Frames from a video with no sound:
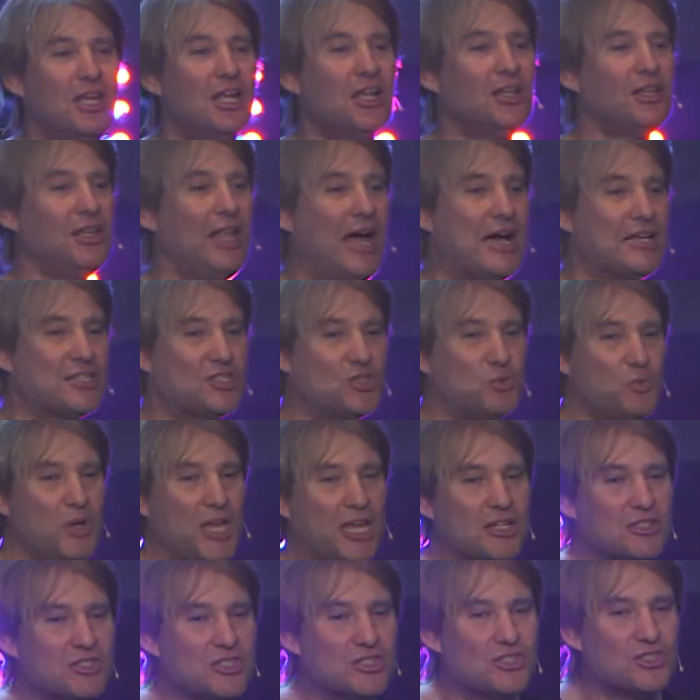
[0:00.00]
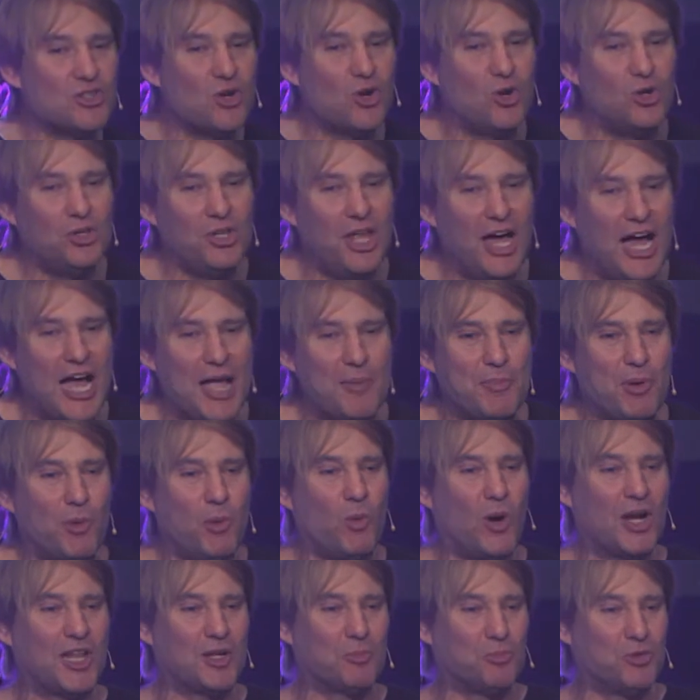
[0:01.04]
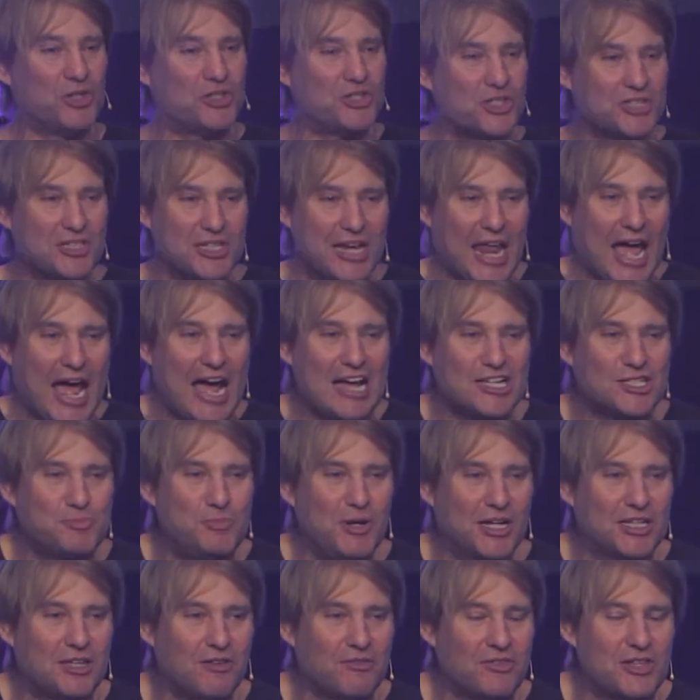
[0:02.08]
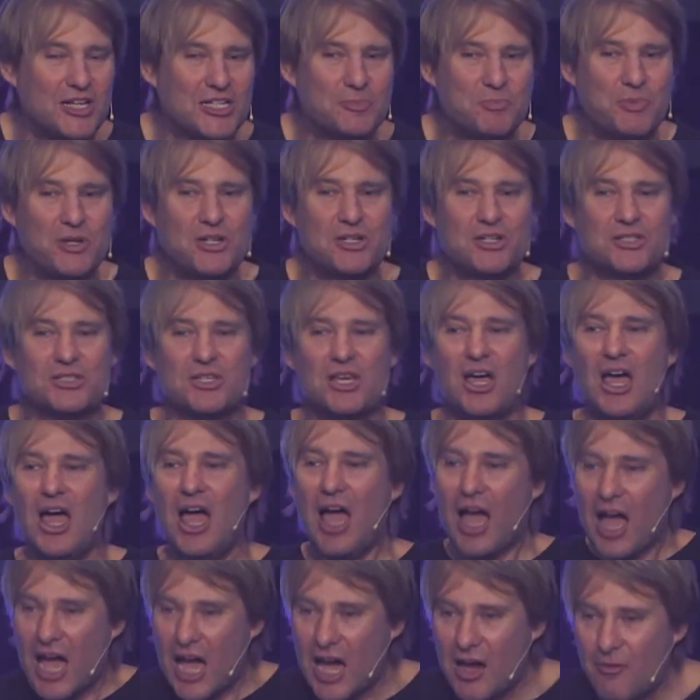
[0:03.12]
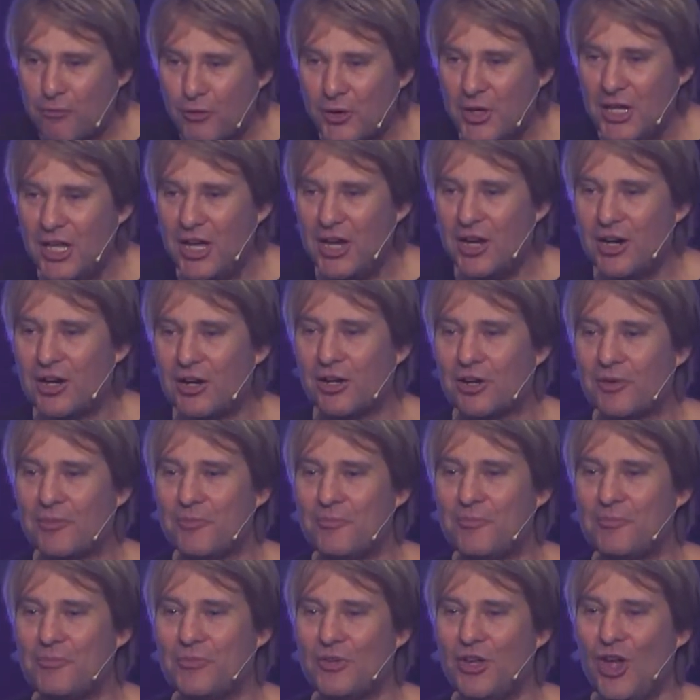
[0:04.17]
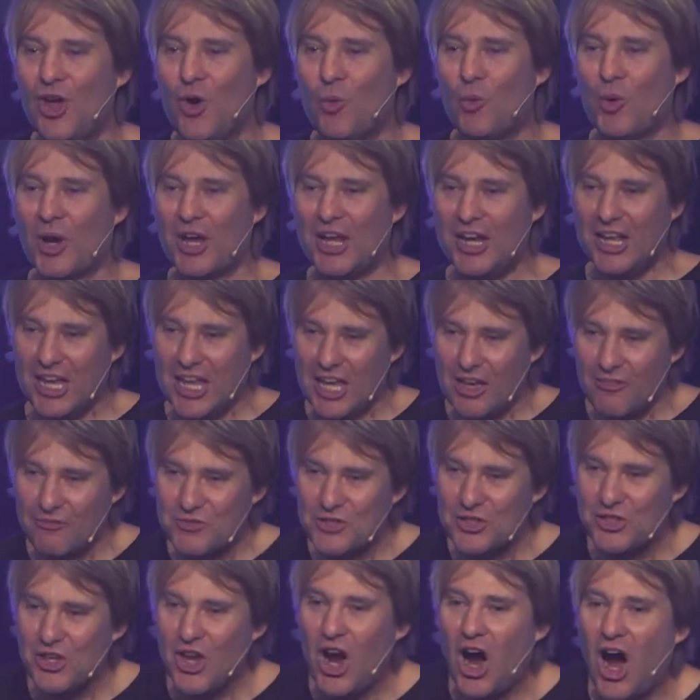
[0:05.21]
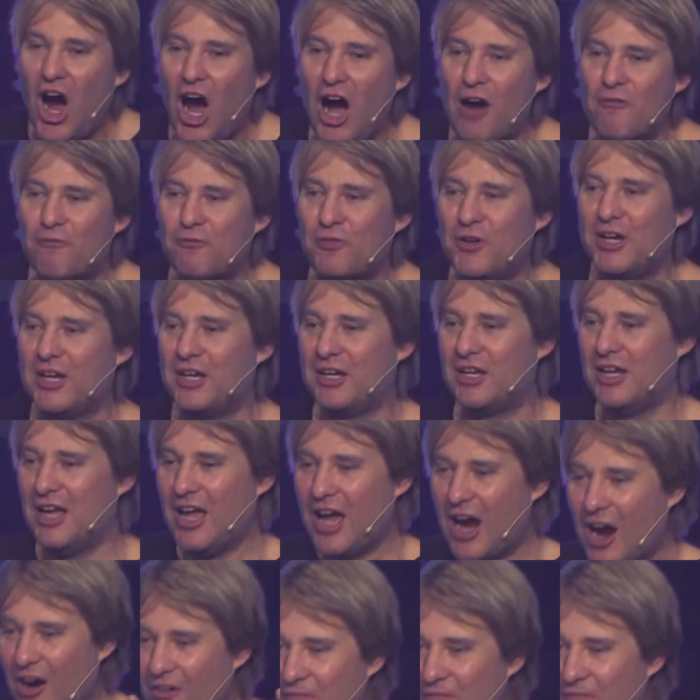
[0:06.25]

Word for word: last week at Soul Night, but we wanted to bring just an aspect of this, because every year we're gonna give to the offering, our